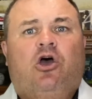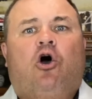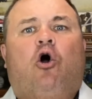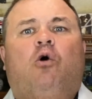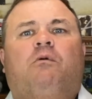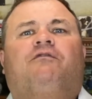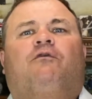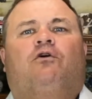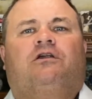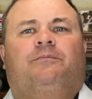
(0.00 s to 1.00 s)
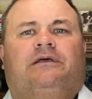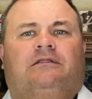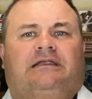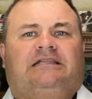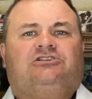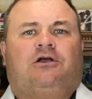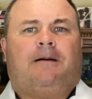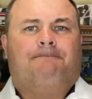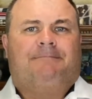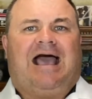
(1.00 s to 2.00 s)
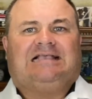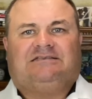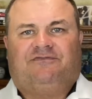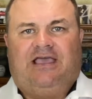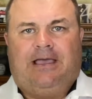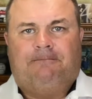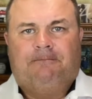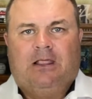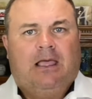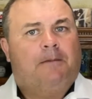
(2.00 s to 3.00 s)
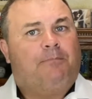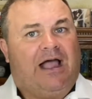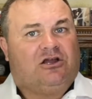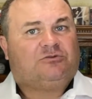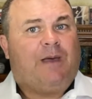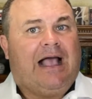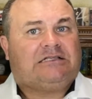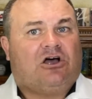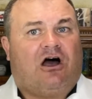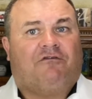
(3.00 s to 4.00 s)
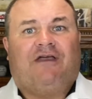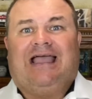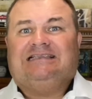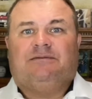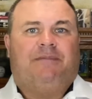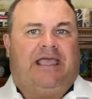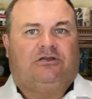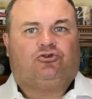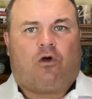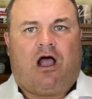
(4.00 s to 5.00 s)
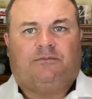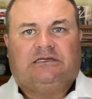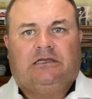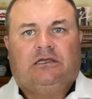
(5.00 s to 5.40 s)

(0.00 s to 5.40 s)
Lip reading: home affordability took a massive hit. Buyers backed off and demand dropped.